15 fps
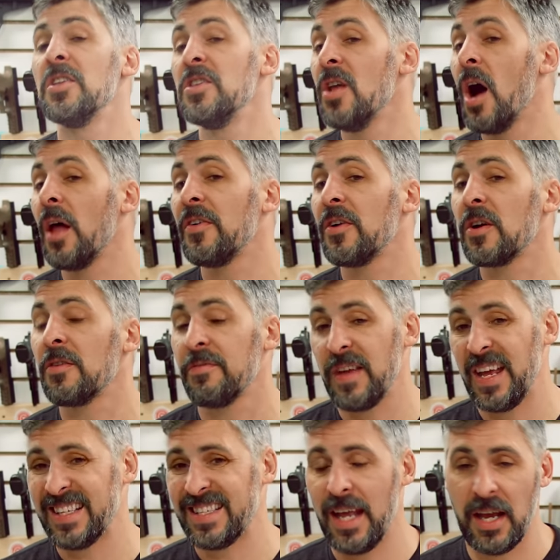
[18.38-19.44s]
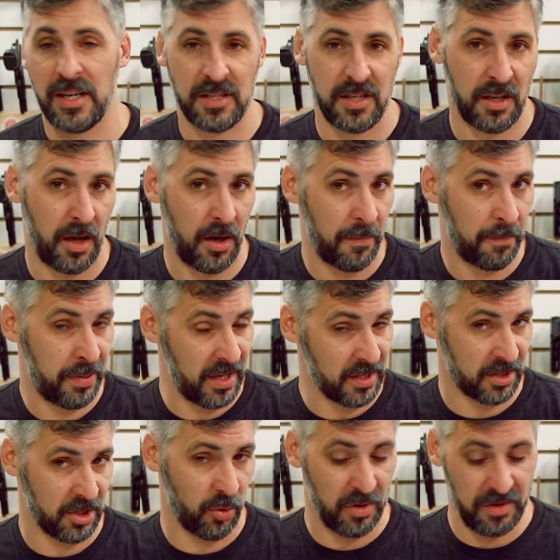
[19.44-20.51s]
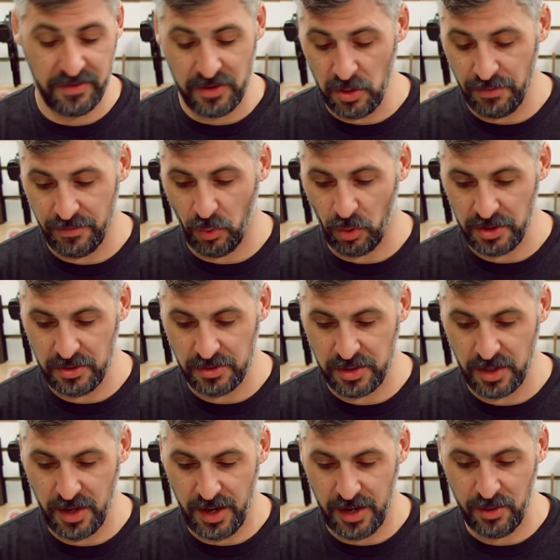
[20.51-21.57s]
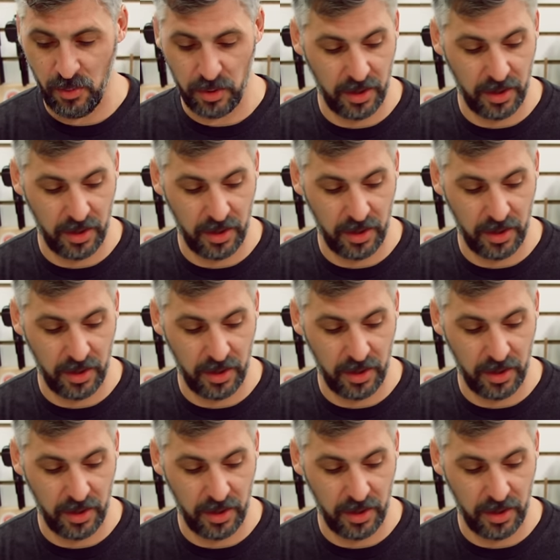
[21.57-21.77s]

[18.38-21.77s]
another fantastic pistol review for you today.